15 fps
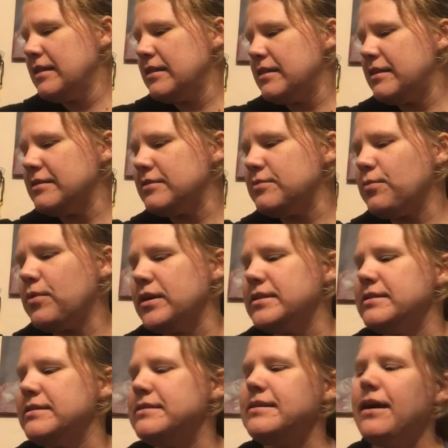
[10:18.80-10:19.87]
this
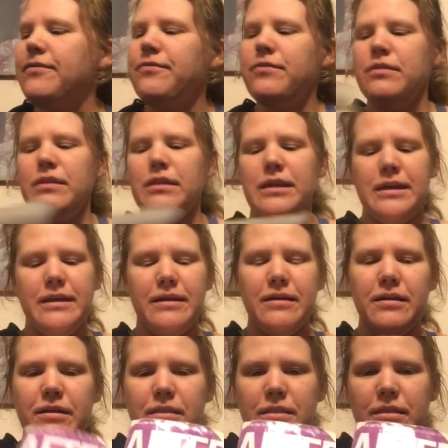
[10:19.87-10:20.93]
one definitely
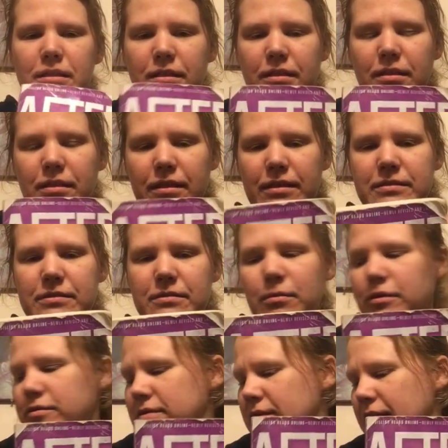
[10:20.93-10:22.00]
is the
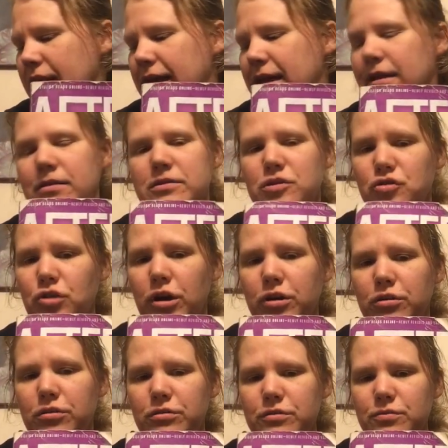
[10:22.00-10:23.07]
most, like,
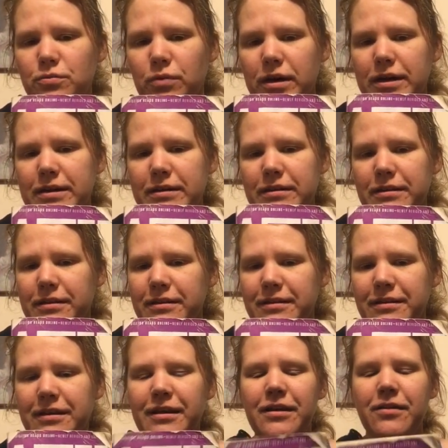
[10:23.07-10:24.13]
struggled one,
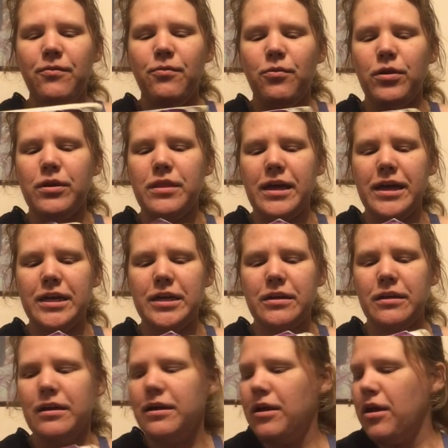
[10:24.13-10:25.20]
where
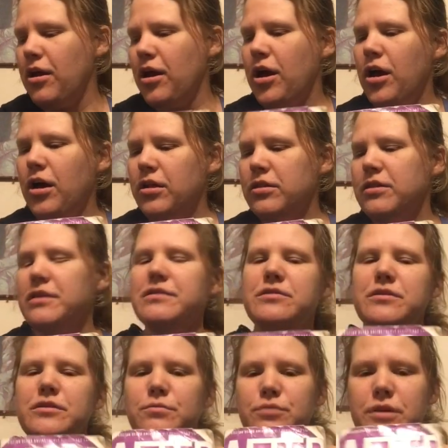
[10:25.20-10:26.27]
these
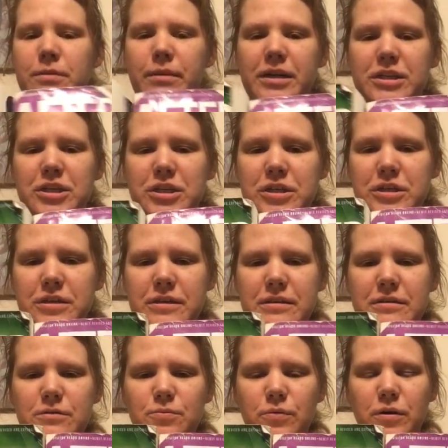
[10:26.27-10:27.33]
two pretty much,
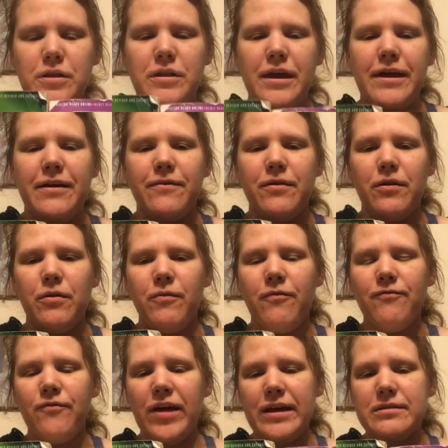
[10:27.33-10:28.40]
is where they
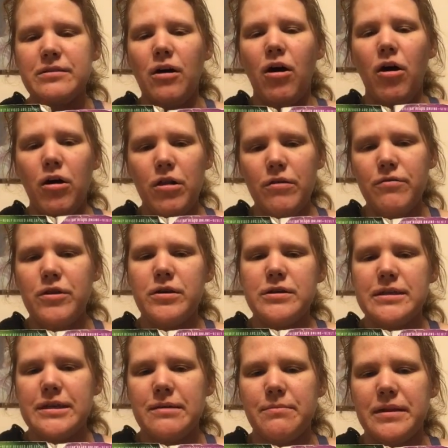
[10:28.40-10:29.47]
face all of their
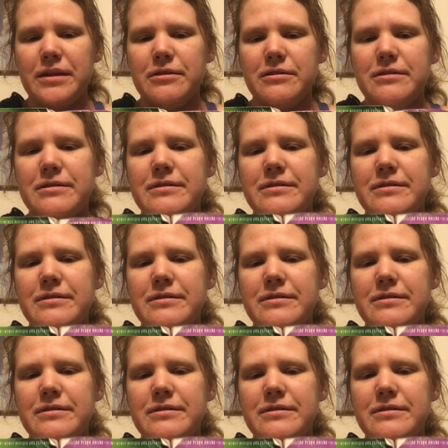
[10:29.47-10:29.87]
demons,